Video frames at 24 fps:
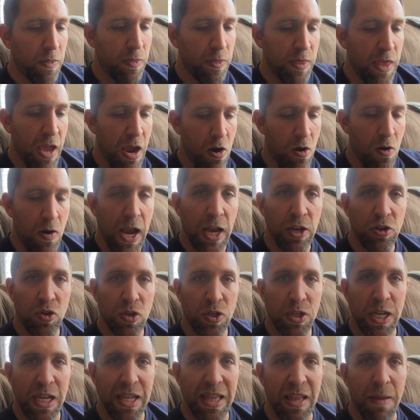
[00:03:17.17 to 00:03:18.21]
they're
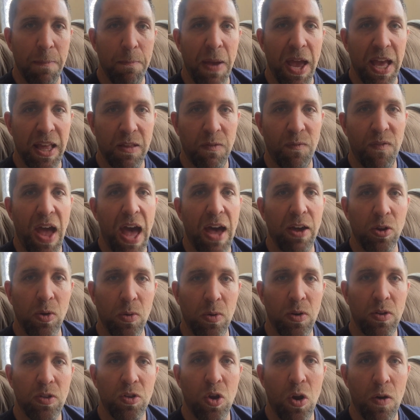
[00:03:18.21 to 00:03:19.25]
interested in the best
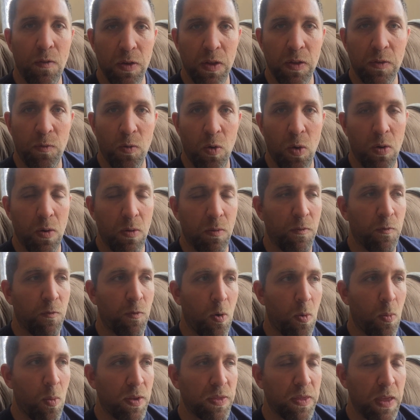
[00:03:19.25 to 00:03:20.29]
value or service for
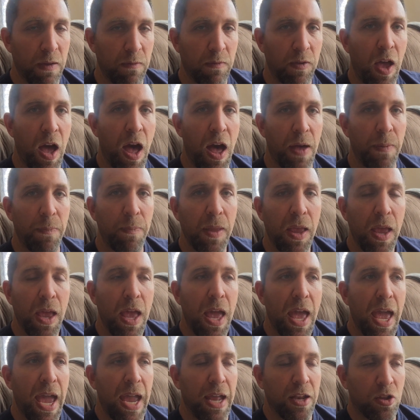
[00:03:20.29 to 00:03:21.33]
what they've got.
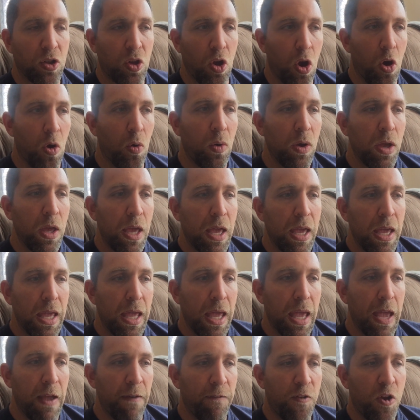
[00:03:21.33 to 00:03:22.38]
And so
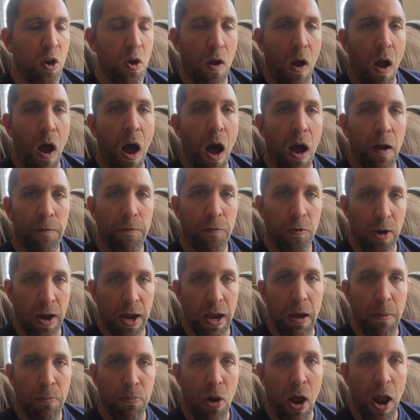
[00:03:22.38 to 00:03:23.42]
if you're
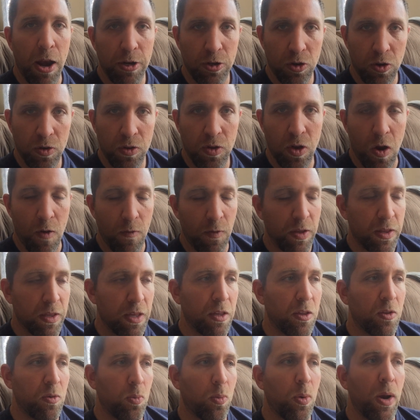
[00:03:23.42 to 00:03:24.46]
offering a product or service,
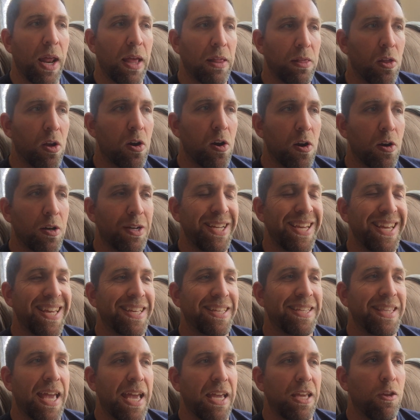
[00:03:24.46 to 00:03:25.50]
this is what I learned,
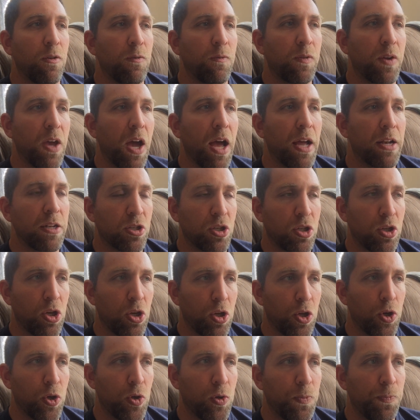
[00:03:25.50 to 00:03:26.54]
is that you've got
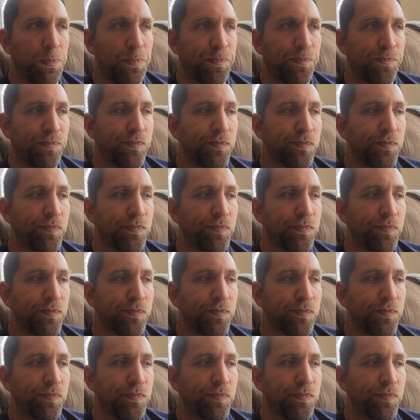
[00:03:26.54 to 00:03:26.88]
to